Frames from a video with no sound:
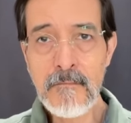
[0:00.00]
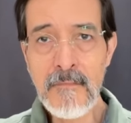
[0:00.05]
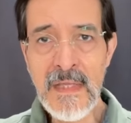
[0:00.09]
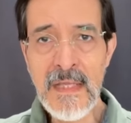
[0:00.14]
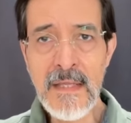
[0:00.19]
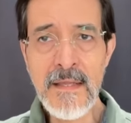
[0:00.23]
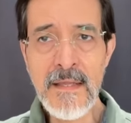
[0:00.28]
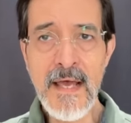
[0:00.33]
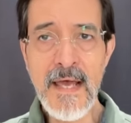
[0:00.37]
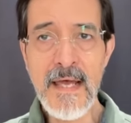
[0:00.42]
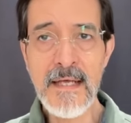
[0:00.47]

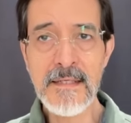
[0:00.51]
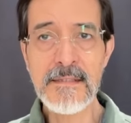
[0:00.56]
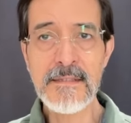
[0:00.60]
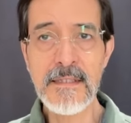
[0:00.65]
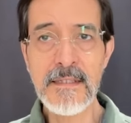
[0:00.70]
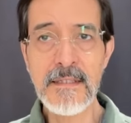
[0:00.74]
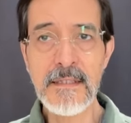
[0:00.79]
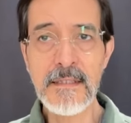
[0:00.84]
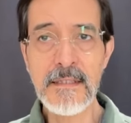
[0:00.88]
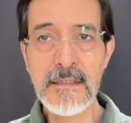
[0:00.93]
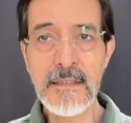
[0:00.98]
that
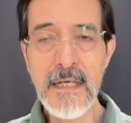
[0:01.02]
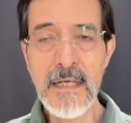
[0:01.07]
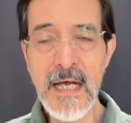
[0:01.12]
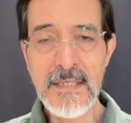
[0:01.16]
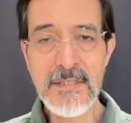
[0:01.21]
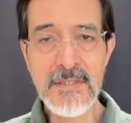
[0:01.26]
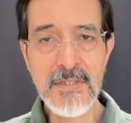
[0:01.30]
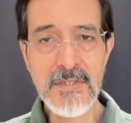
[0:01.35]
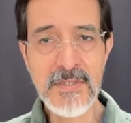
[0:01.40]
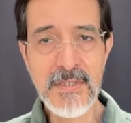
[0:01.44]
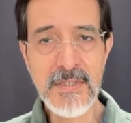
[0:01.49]
uh, not
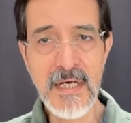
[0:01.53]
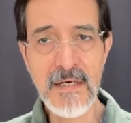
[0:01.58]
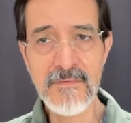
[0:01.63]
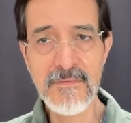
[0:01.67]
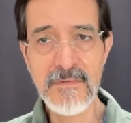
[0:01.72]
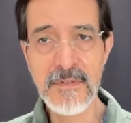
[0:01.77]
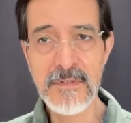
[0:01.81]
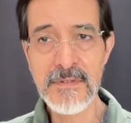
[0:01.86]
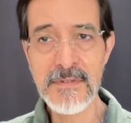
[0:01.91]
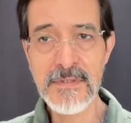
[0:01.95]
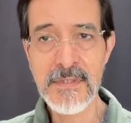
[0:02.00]
just
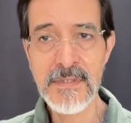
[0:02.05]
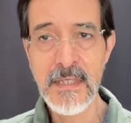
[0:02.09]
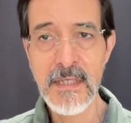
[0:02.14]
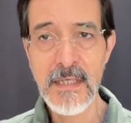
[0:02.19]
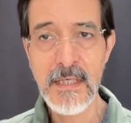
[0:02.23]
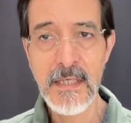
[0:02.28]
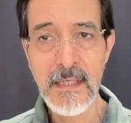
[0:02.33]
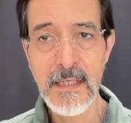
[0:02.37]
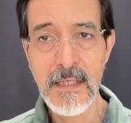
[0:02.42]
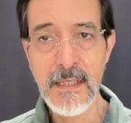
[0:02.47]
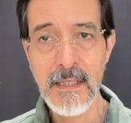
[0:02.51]
sovereigns
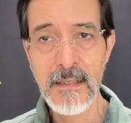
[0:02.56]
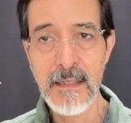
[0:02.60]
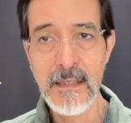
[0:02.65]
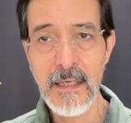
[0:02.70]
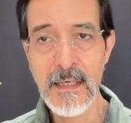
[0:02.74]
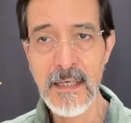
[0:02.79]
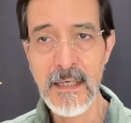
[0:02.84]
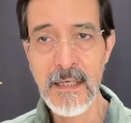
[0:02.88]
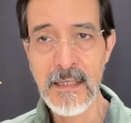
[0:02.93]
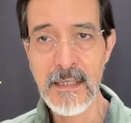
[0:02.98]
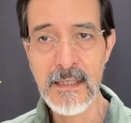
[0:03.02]

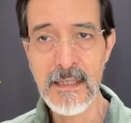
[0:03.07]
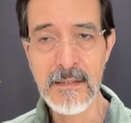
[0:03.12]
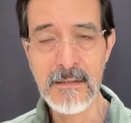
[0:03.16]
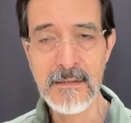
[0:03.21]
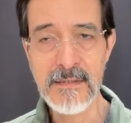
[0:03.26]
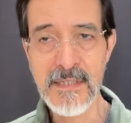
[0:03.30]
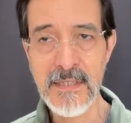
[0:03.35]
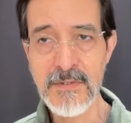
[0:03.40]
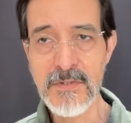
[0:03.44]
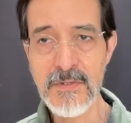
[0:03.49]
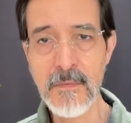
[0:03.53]
and, uh, and
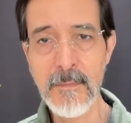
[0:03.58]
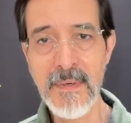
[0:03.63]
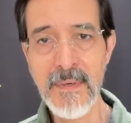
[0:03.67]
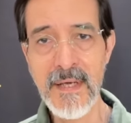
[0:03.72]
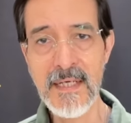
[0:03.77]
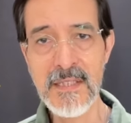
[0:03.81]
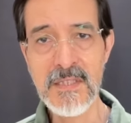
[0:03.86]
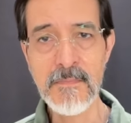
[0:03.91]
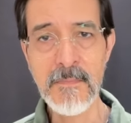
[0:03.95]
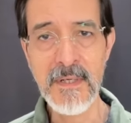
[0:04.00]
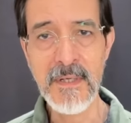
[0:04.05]
central
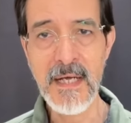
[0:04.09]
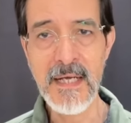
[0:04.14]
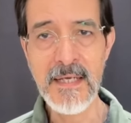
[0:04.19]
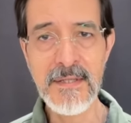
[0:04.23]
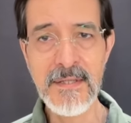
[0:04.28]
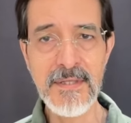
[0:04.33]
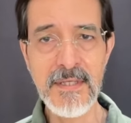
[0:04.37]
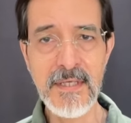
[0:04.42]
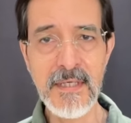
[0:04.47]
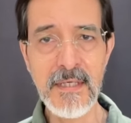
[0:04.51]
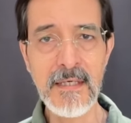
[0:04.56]
banks, but I
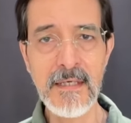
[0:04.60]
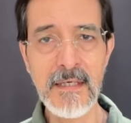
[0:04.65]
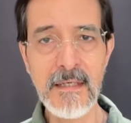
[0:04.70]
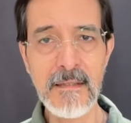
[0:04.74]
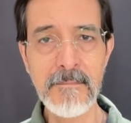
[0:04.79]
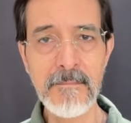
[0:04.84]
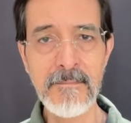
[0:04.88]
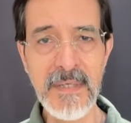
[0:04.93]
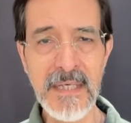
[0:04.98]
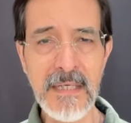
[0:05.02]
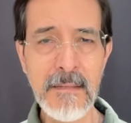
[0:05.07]
think
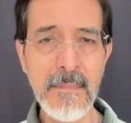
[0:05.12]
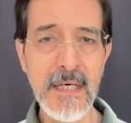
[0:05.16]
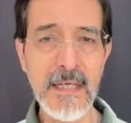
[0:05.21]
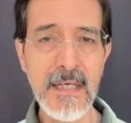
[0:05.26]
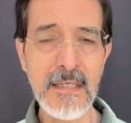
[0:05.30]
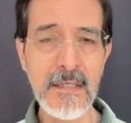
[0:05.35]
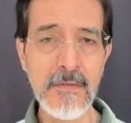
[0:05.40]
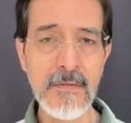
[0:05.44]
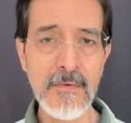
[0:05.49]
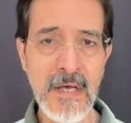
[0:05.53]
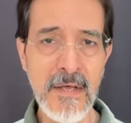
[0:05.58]
big
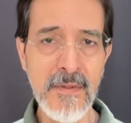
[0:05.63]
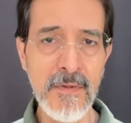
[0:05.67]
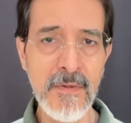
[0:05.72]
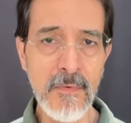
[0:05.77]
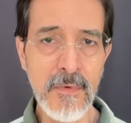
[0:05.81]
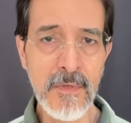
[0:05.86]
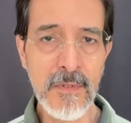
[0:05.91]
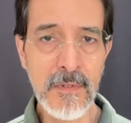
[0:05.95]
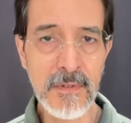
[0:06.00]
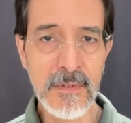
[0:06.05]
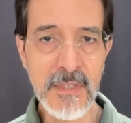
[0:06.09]
money around the
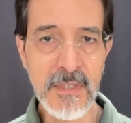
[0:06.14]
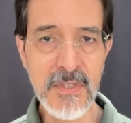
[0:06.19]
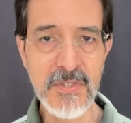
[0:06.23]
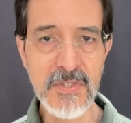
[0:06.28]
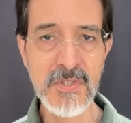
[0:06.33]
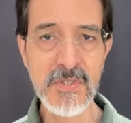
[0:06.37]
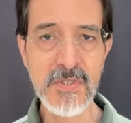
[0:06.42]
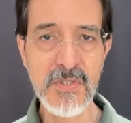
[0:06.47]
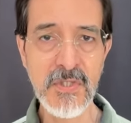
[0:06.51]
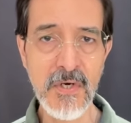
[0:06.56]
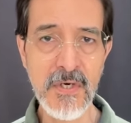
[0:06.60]
world is
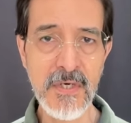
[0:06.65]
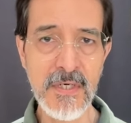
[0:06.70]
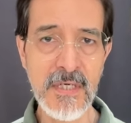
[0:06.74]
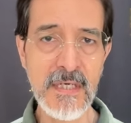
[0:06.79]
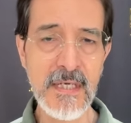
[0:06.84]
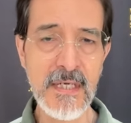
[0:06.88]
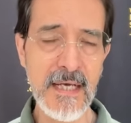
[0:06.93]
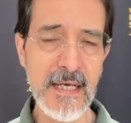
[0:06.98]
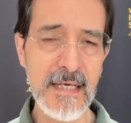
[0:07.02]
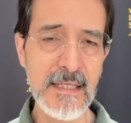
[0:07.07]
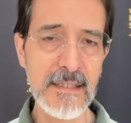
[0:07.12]
starting
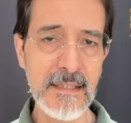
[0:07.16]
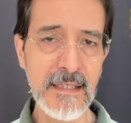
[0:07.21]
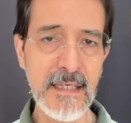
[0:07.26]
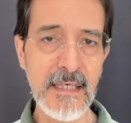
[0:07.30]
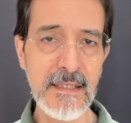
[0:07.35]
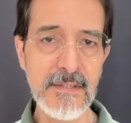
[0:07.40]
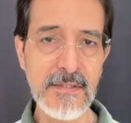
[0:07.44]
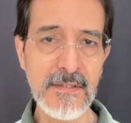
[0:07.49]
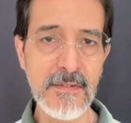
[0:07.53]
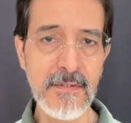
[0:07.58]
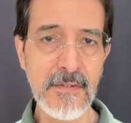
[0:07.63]
to
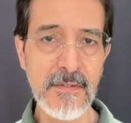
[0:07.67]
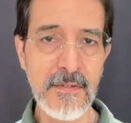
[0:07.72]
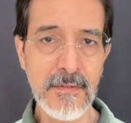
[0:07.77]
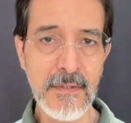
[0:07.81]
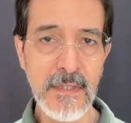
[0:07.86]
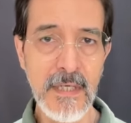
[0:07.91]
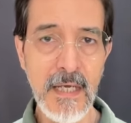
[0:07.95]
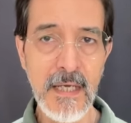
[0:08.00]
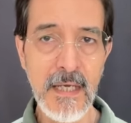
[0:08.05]
allocate to gold.